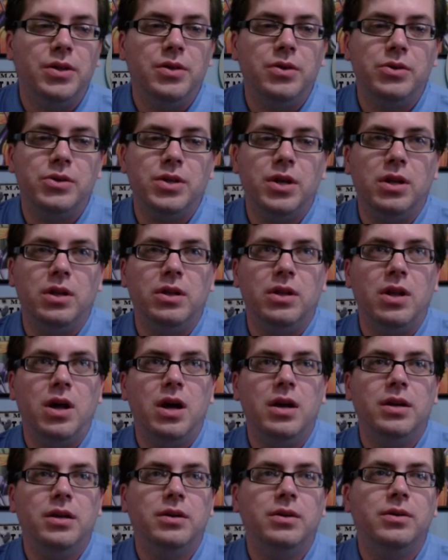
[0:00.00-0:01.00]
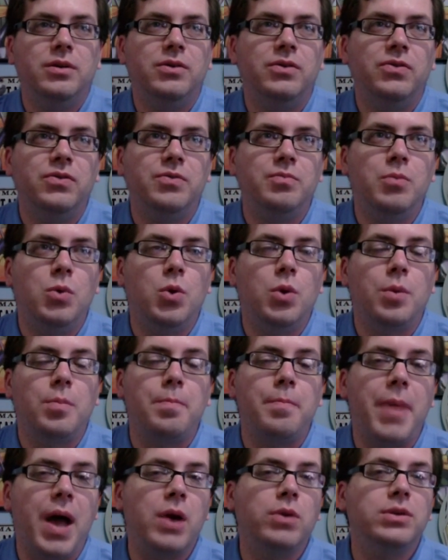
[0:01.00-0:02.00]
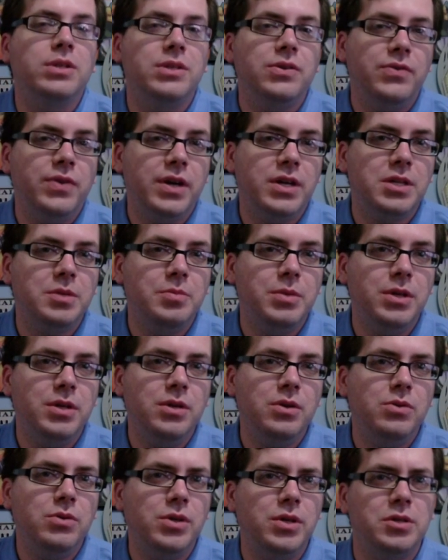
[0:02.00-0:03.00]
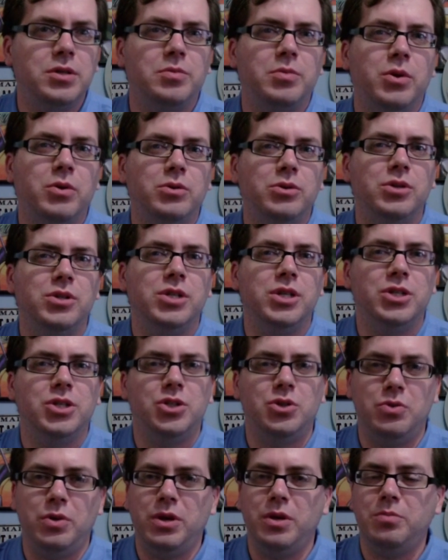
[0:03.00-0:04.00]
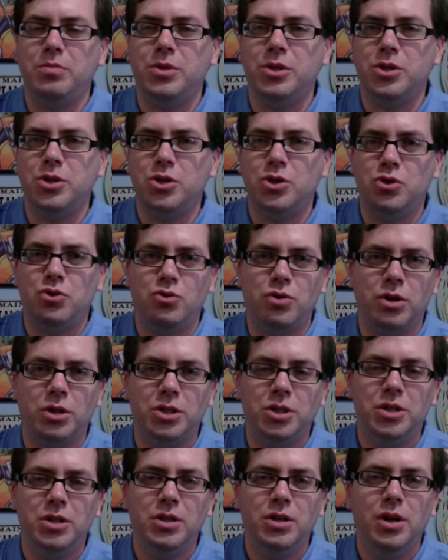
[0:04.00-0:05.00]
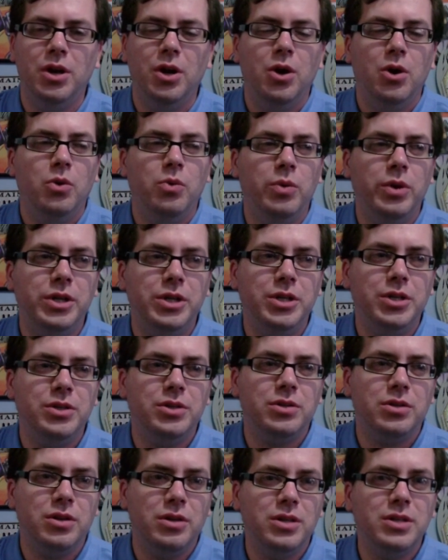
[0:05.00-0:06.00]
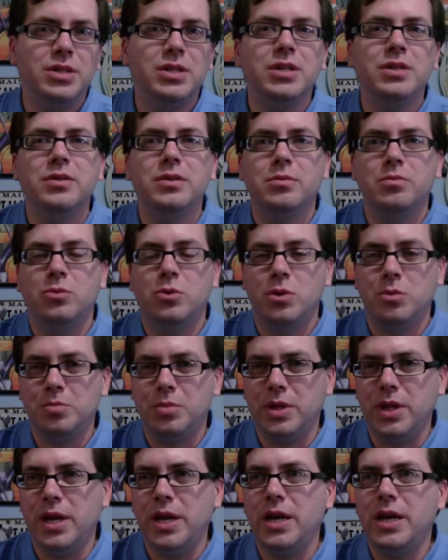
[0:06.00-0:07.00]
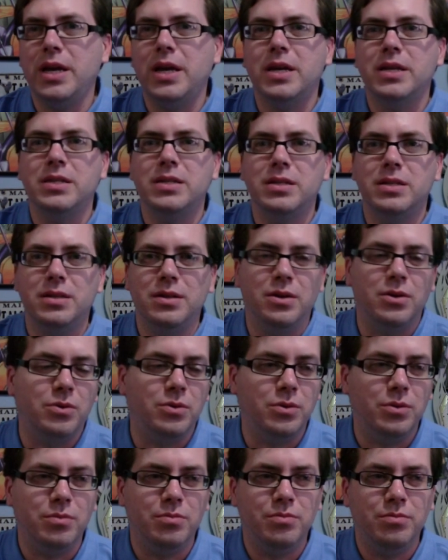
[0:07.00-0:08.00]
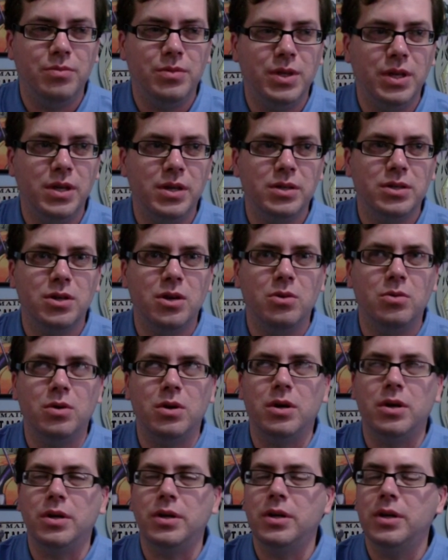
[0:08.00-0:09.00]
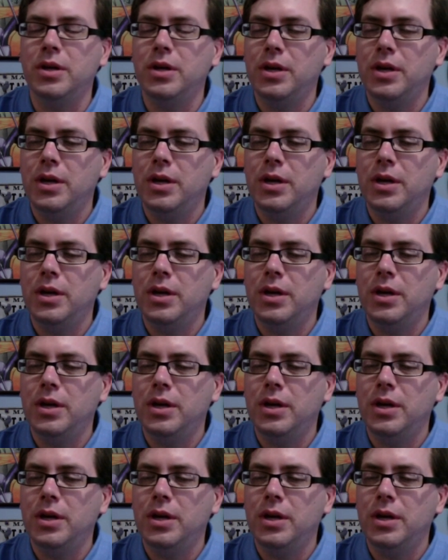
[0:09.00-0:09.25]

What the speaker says: There's a lot of more bounce effects being used as opposed to just straight up destruction, which is going to see some more play as, you know, things go on.